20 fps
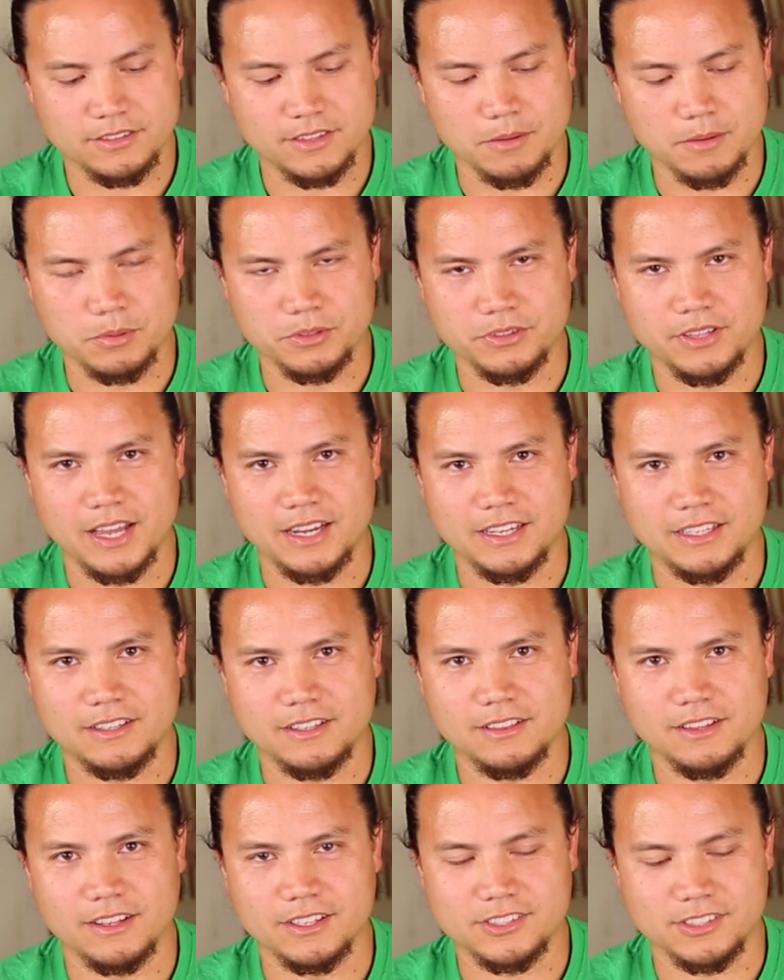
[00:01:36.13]
double daddy
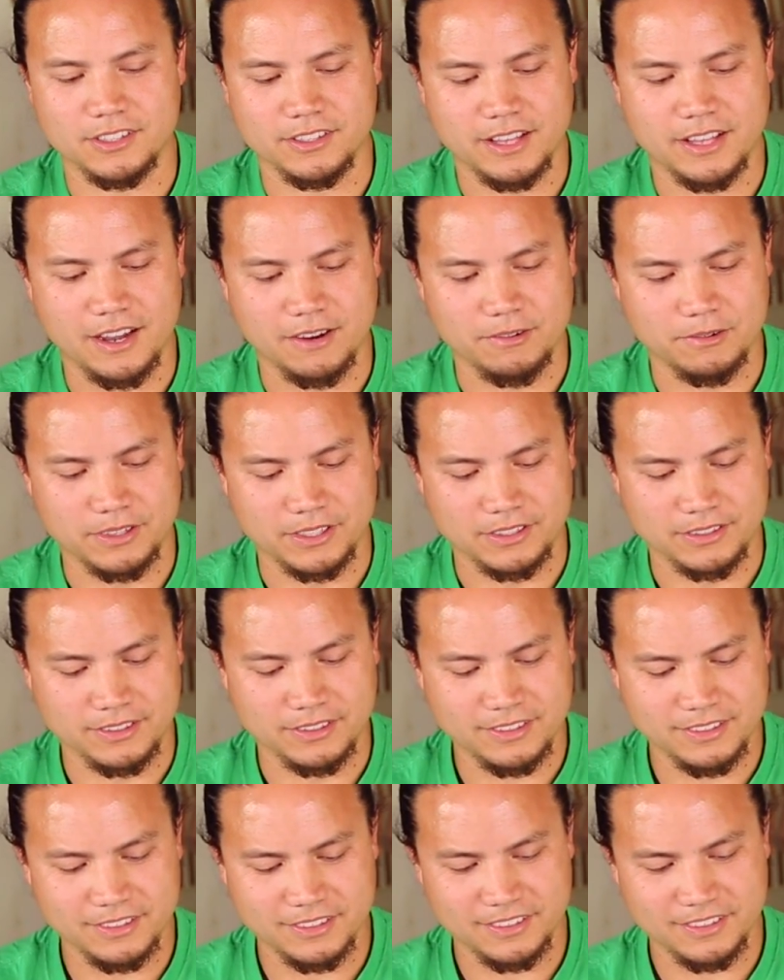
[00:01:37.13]
clutch on that one and